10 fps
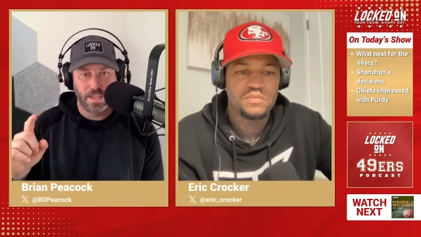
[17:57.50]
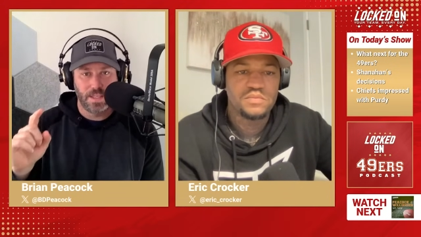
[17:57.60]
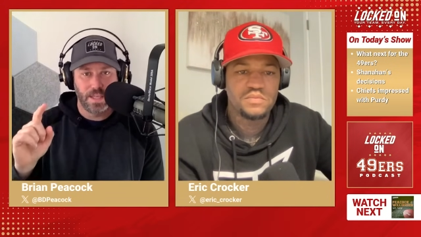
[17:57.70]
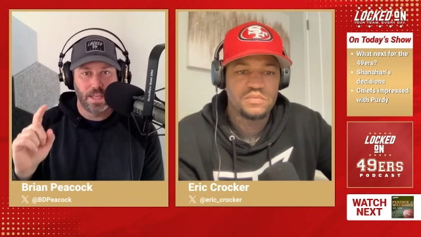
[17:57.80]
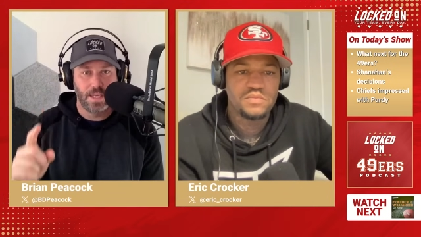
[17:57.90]

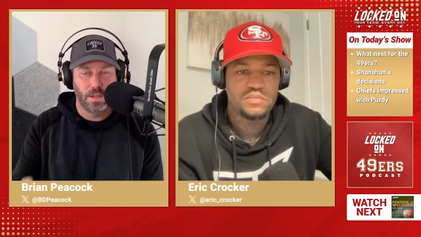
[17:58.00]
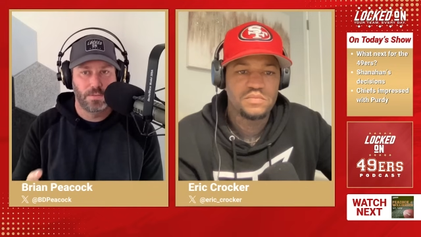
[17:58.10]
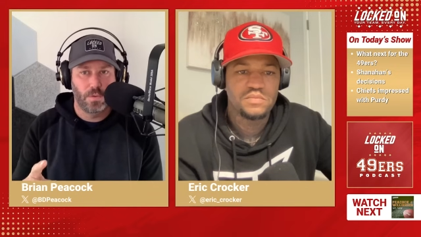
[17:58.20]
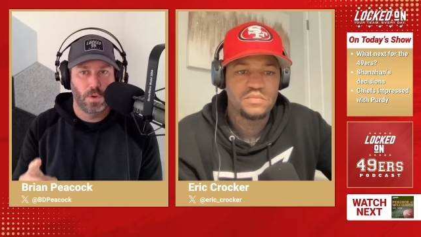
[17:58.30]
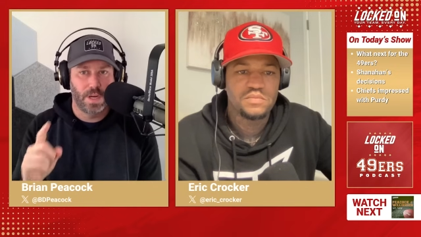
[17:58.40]
Speaker 1: he's getting
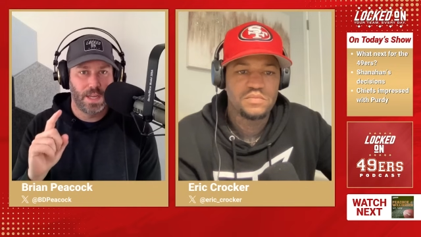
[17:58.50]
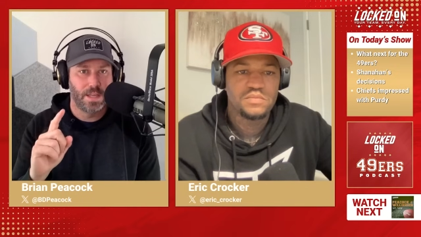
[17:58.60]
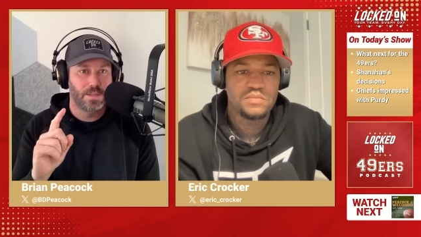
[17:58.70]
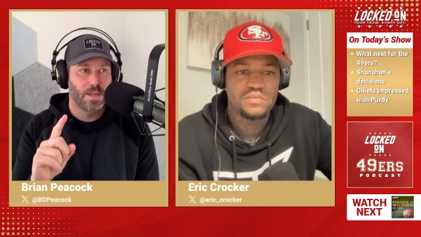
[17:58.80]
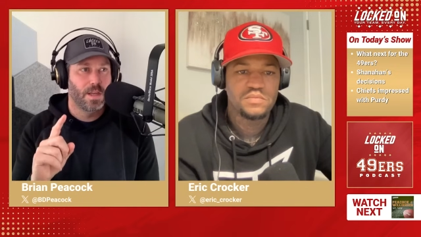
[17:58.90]
killed for
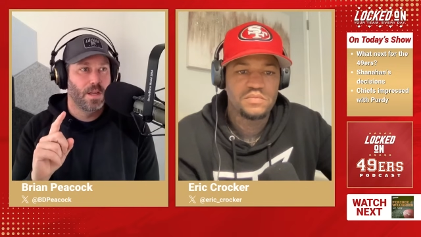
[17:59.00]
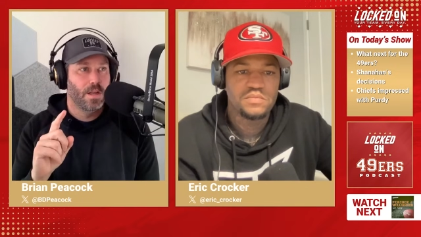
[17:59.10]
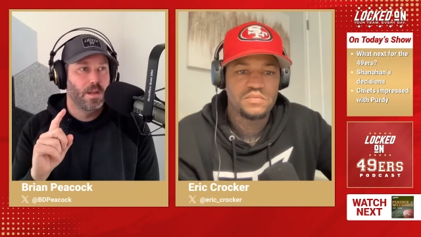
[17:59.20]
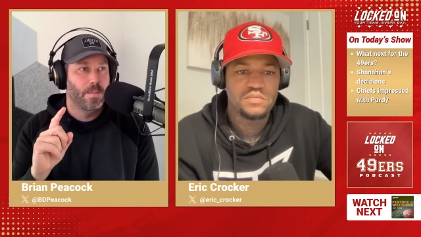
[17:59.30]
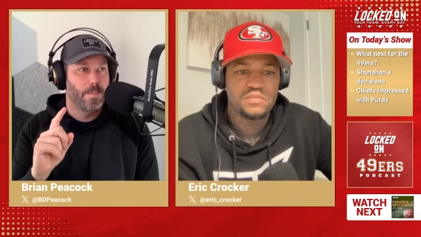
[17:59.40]
is
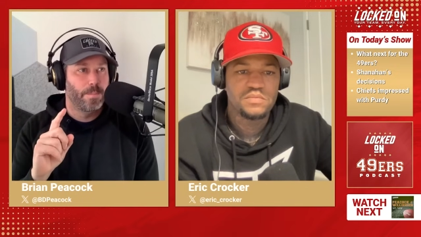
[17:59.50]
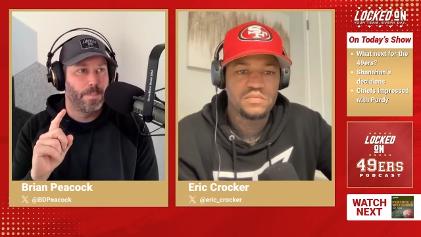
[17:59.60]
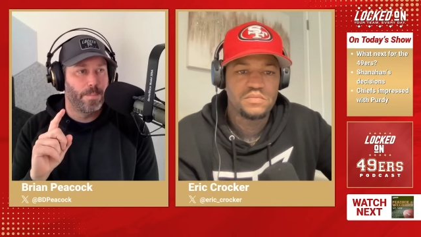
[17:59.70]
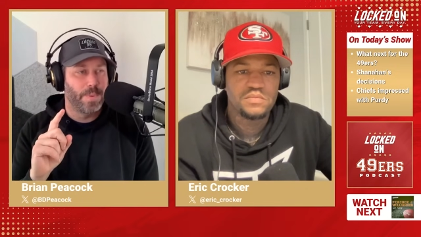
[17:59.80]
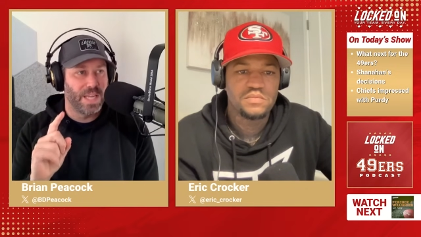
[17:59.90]

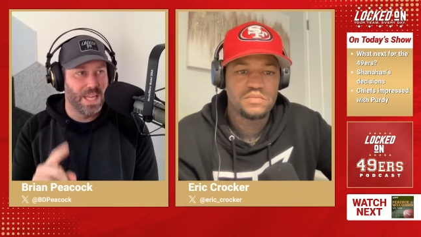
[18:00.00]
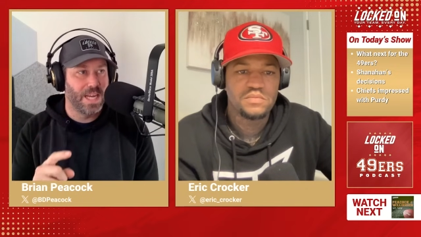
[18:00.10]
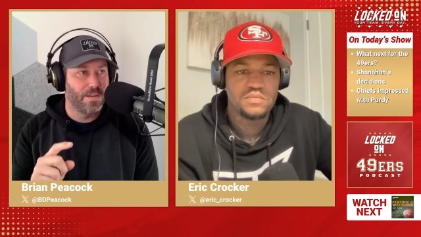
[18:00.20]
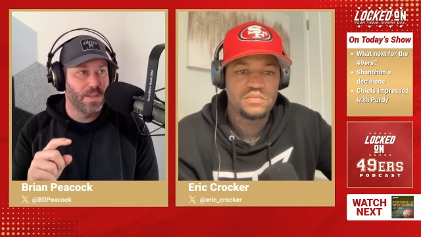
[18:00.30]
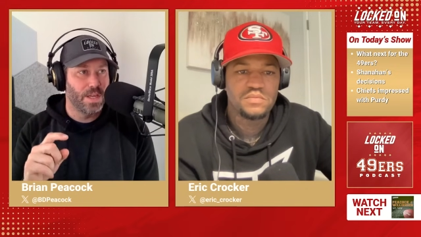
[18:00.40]

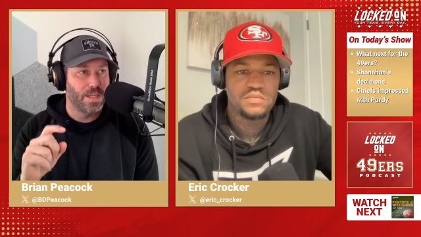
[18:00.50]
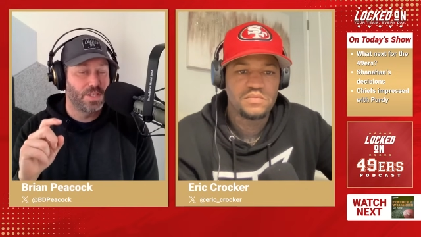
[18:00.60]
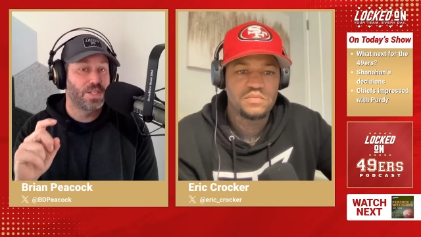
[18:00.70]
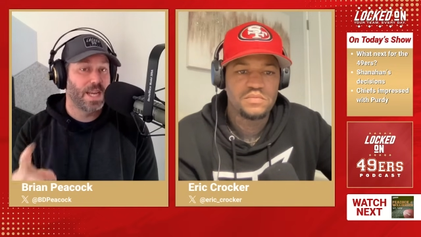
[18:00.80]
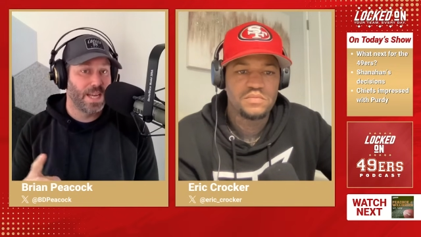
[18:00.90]
beginning of the
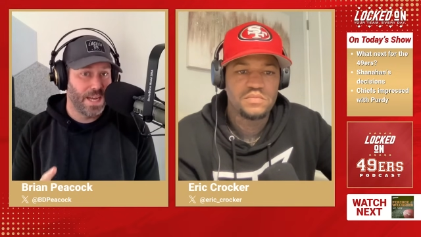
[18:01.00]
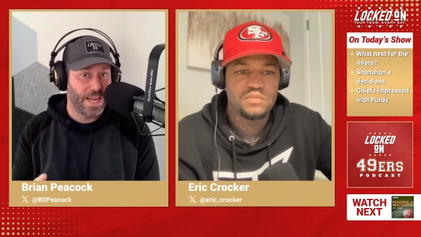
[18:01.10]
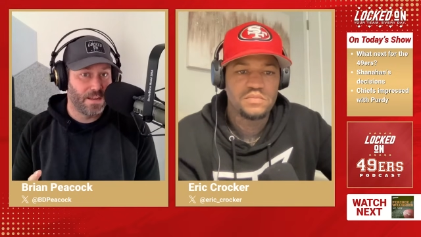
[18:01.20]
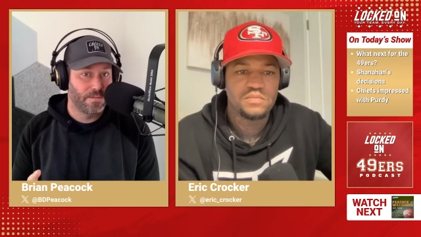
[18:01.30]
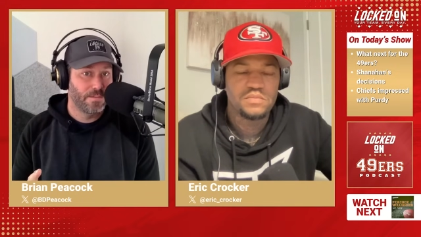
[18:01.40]
second
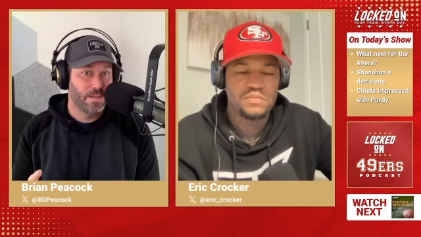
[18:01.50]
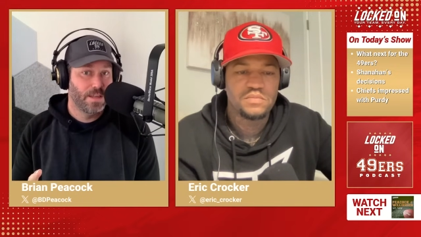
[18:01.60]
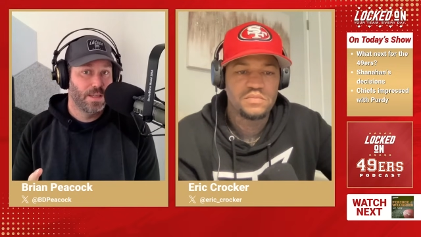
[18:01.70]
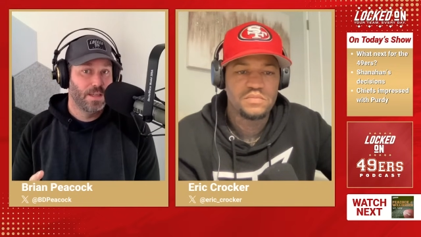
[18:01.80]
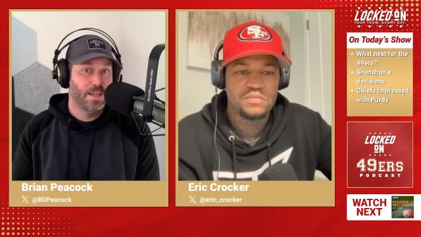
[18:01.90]
half
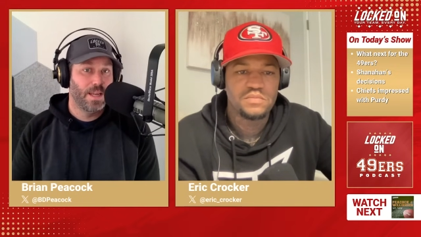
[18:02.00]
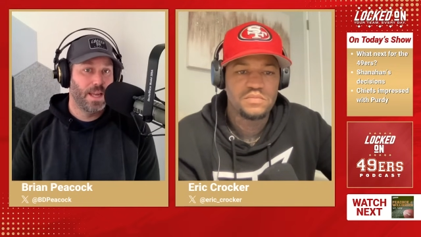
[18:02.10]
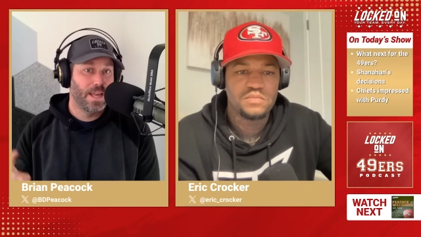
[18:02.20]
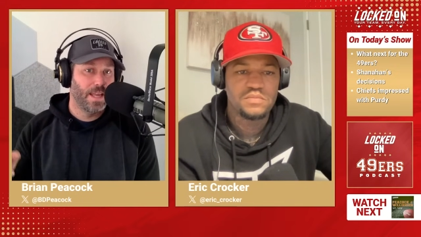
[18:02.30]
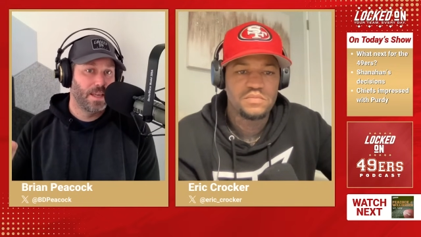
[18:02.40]

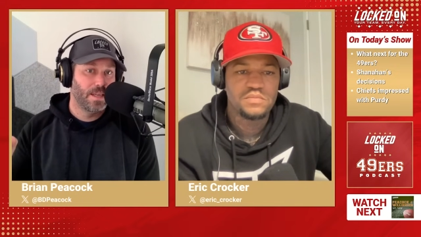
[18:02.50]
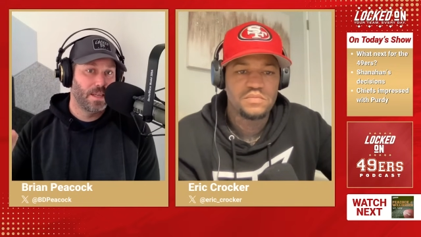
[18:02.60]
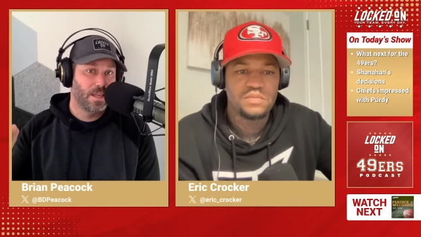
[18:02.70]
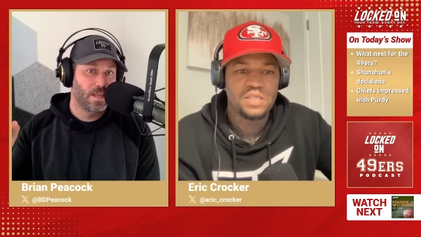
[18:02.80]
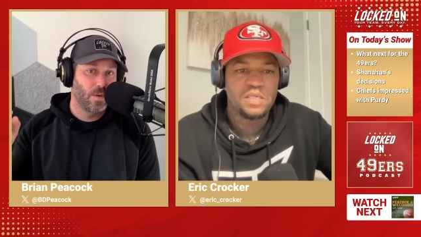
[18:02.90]
and
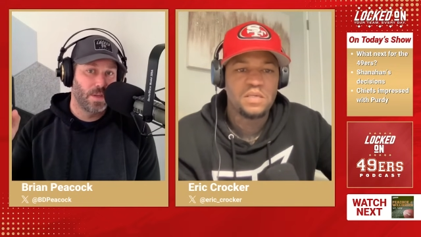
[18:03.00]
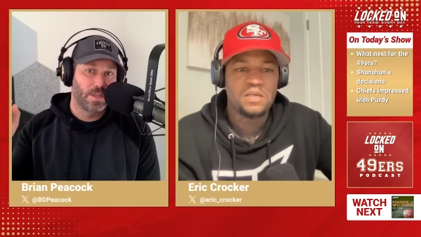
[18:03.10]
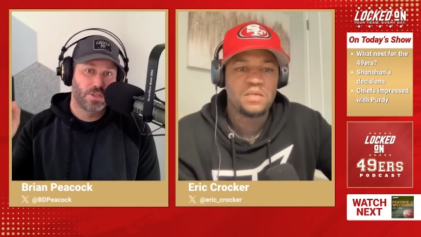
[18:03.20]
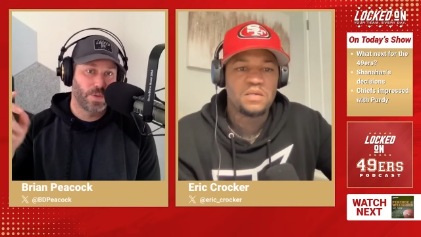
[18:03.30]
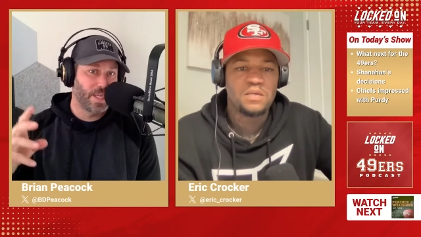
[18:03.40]
going
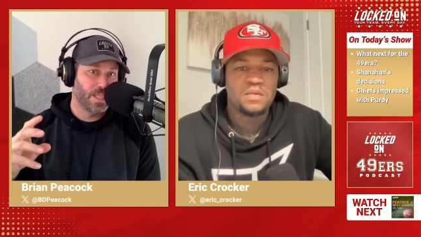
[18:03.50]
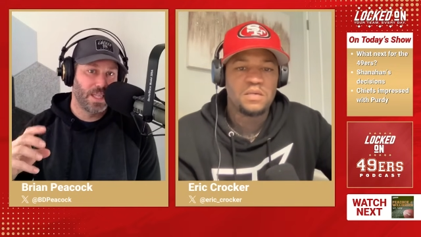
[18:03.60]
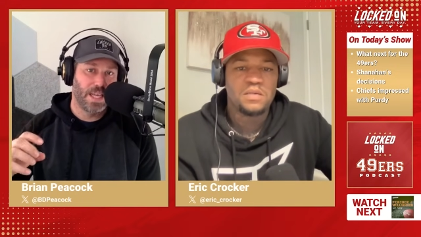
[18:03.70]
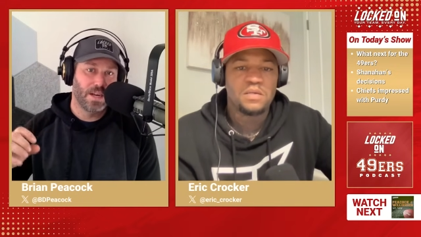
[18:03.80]
straight to the